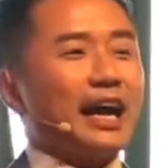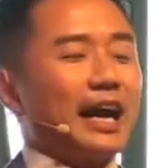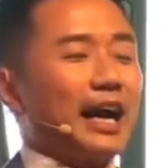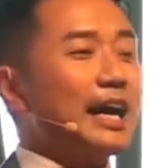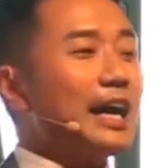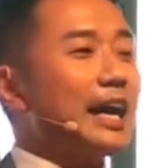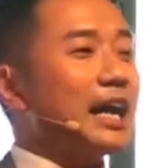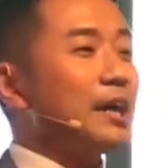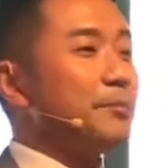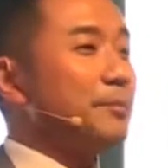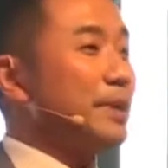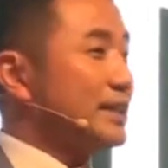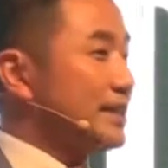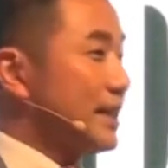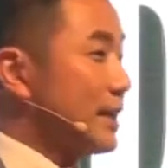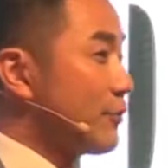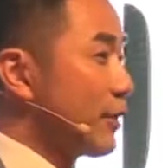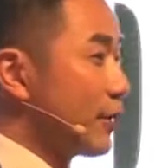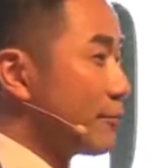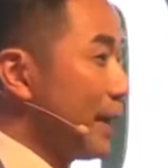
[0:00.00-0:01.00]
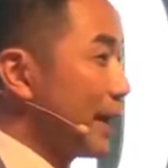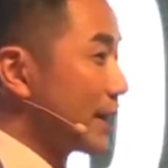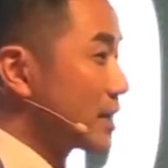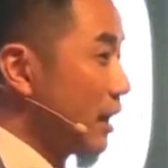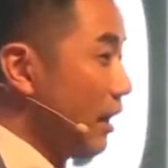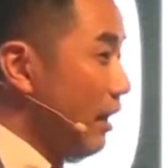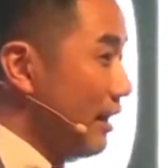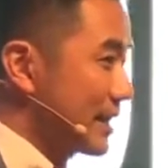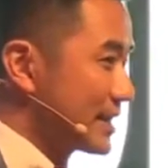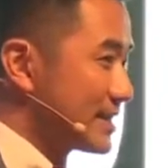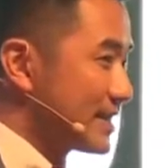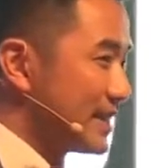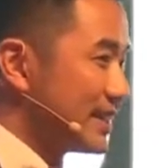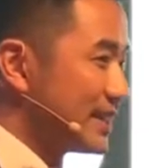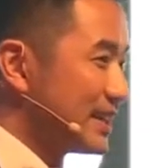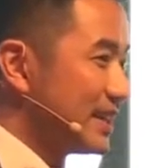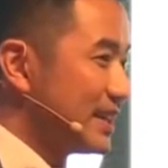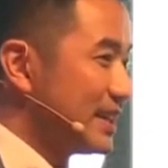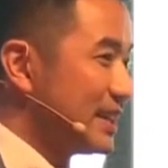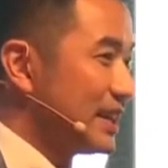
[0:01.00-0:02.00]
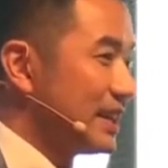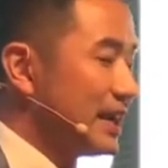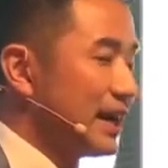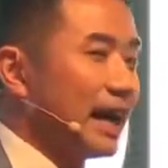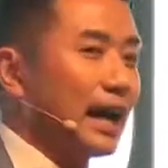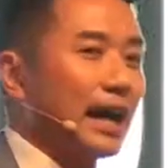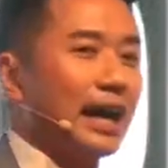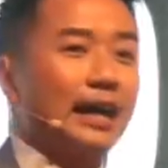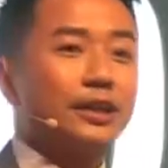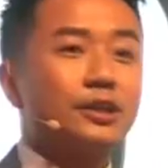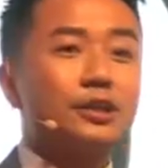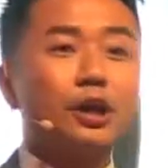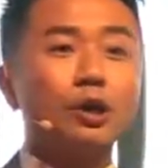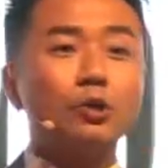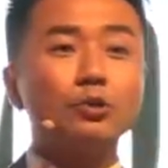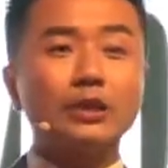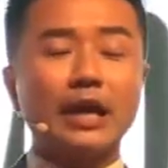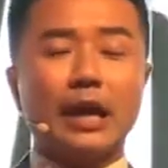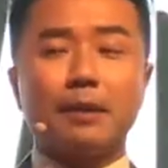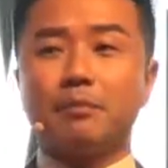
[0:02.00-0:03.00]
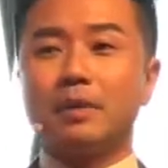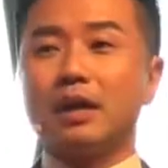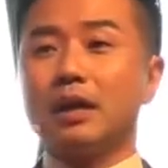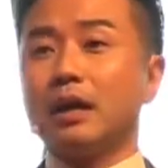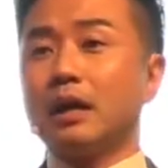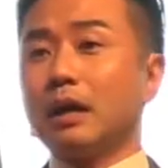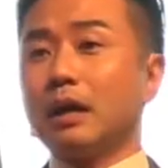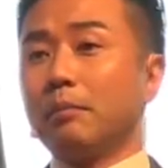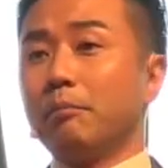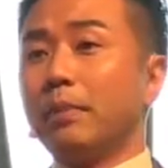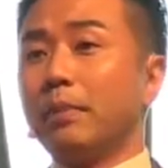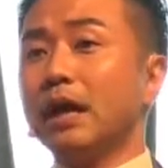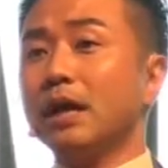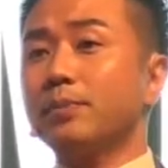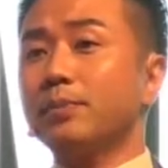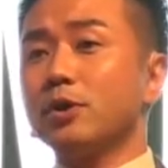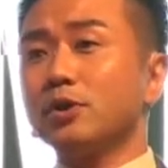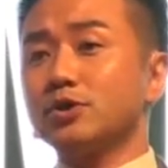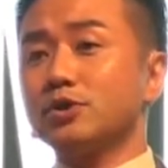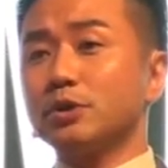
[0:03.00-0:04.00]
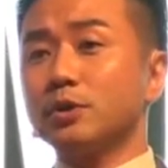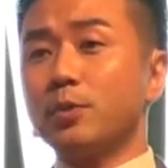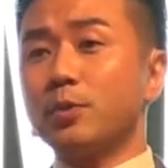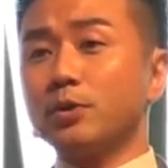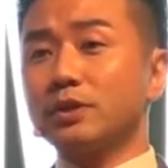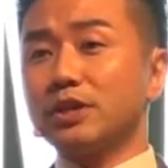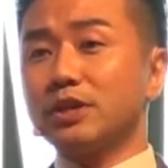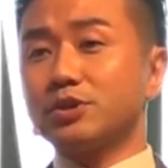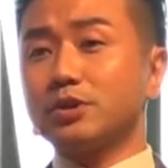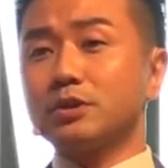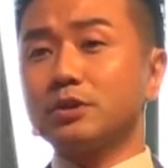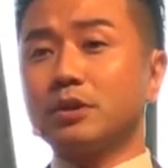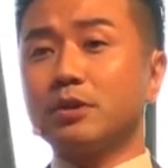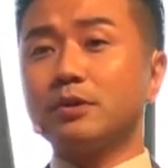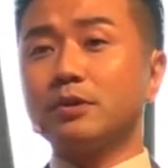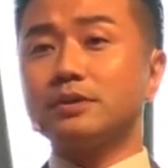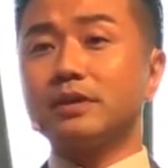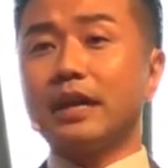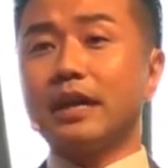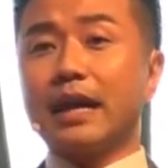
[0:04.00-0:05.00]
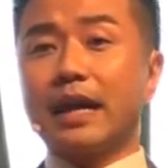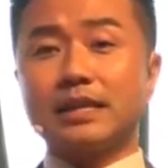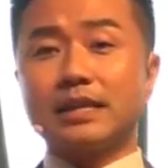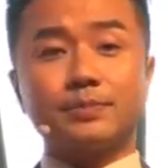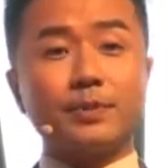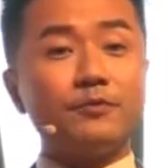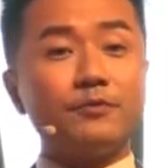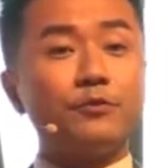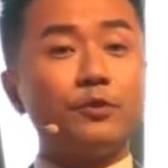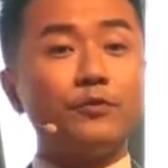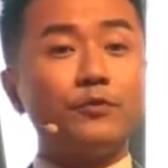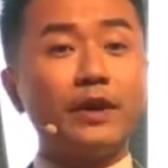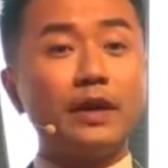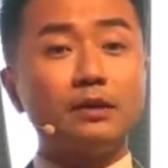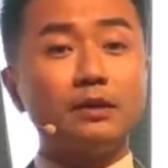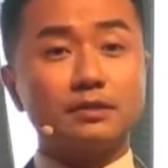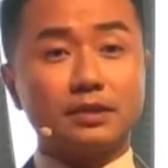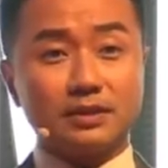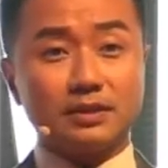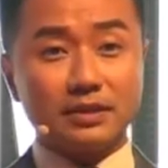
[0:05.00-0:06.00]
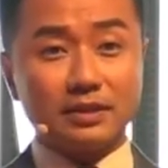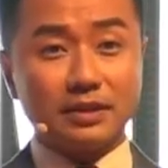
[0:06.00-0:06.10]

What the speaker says: I had a meeting with my colleagues. I told them my personal production goals has been fulfilled.